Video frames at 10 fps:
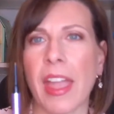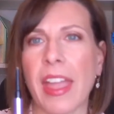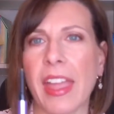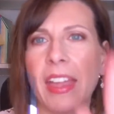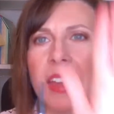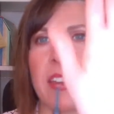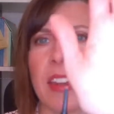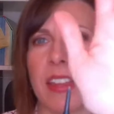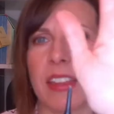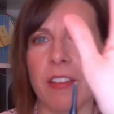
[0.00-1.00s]

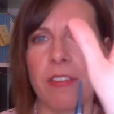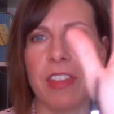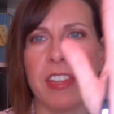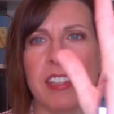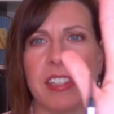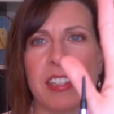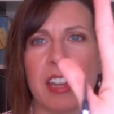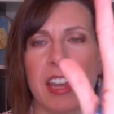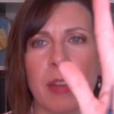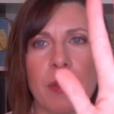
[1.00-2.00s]
And of this,
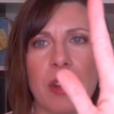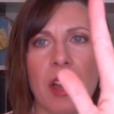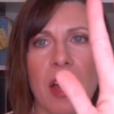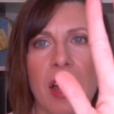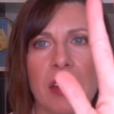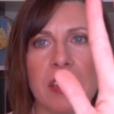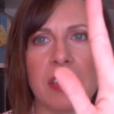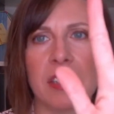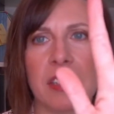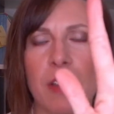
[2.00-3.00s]
I am
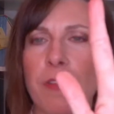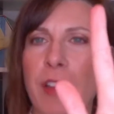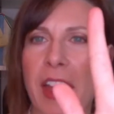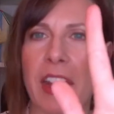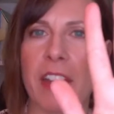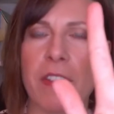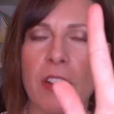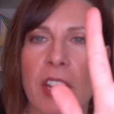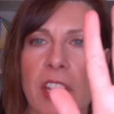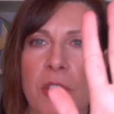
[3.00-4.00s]
not a fan. I
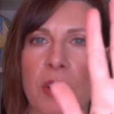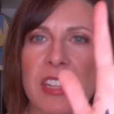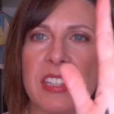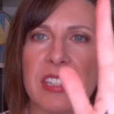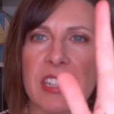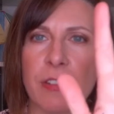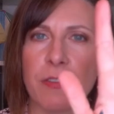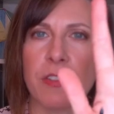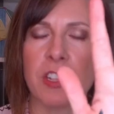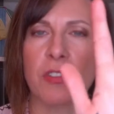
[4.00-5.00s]
feel like it's really
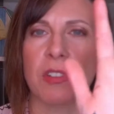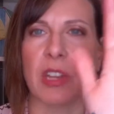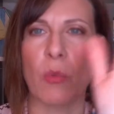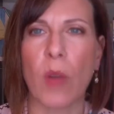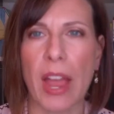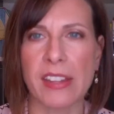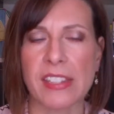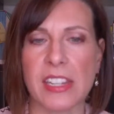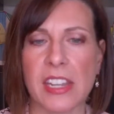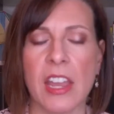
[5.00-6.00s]
stiff, it's really
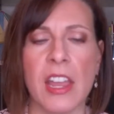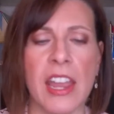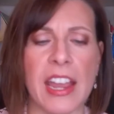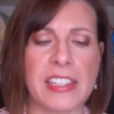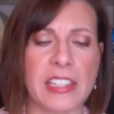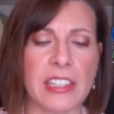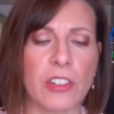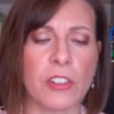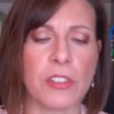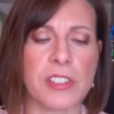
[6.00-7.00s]
waxy, it's a
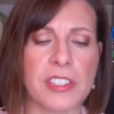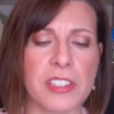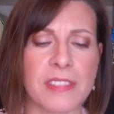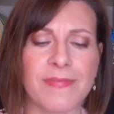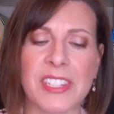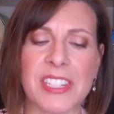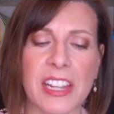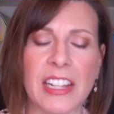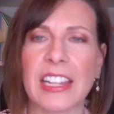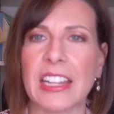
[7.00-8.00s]
little
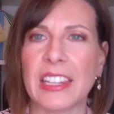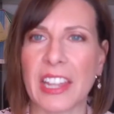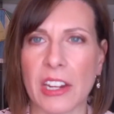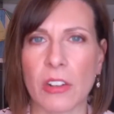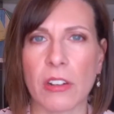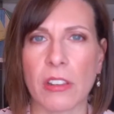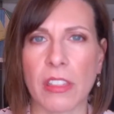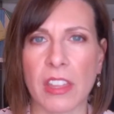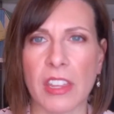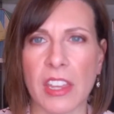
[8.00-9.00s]
slightly lighter
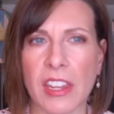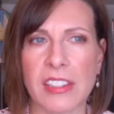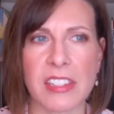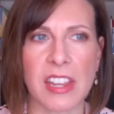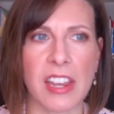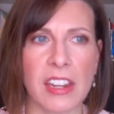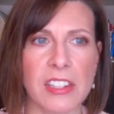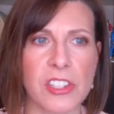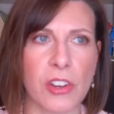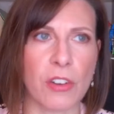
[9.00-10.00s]
than the ink stain,
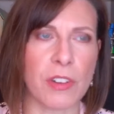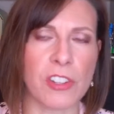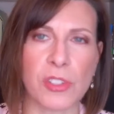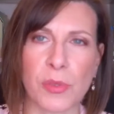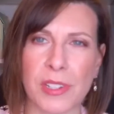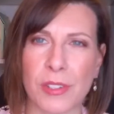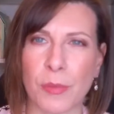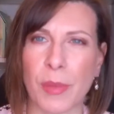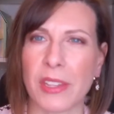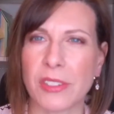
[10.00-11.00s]
so if I just want to do
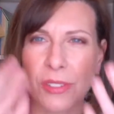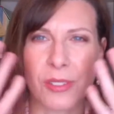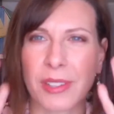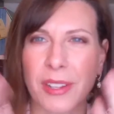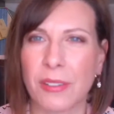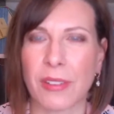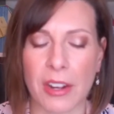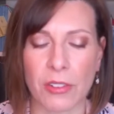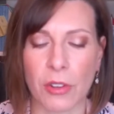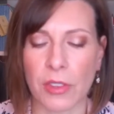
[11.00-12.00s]
pencil, I don't
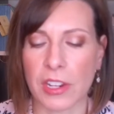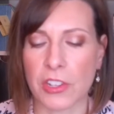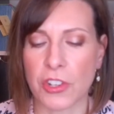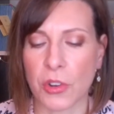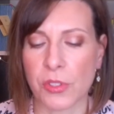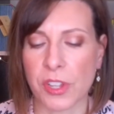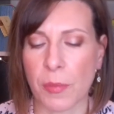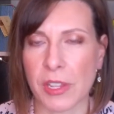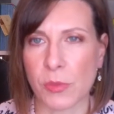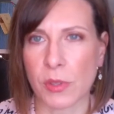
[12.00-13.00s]
I don't know that it shows
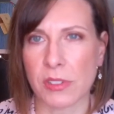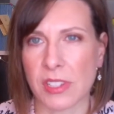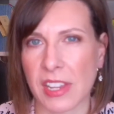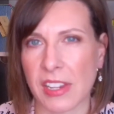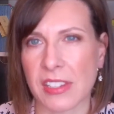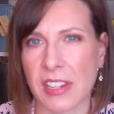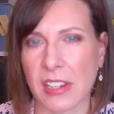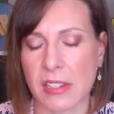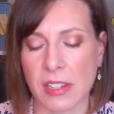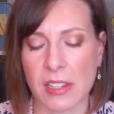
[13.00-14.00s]
up as well as the ink
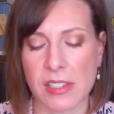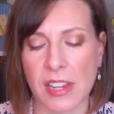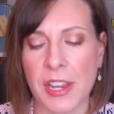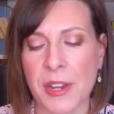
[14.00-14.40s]
stain does.